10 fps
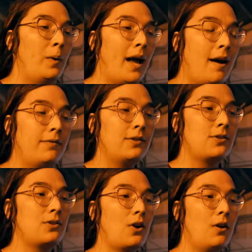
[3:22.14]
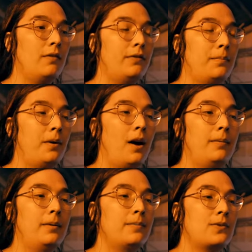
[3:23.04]
We have to solve the
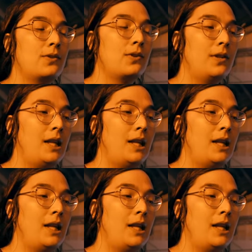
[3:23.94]
problems so